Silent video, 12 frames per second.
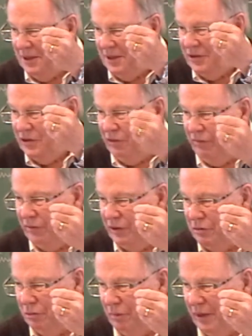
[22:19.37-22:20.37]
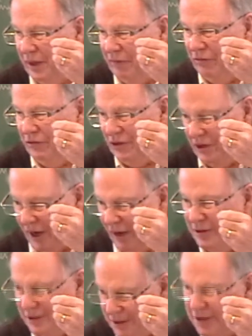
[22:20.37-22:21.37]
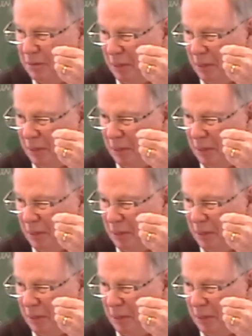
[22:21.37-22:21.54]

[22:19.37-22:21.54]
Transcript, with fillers: is a differentiable manifold, the downstairs